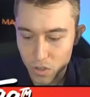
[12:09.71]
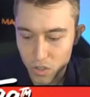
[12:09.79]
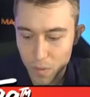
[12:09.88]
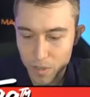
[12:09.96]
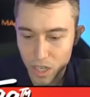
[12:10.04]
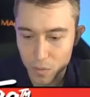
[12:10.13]

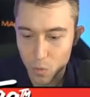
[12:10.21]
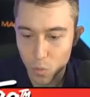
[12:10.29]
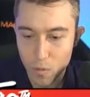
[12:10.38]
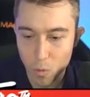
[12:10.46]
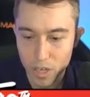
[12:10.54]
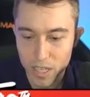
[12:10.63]
This game is going to be
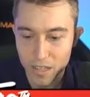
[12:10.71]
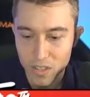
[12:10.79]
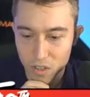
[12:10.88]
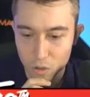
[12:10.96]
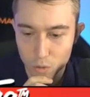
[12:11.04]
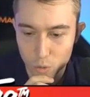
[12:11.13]
way more
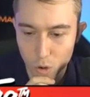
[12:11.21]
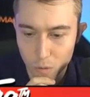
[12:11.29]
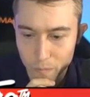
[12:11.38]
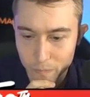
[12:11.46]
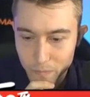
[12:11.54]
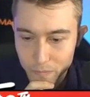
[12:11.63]
intense than usual.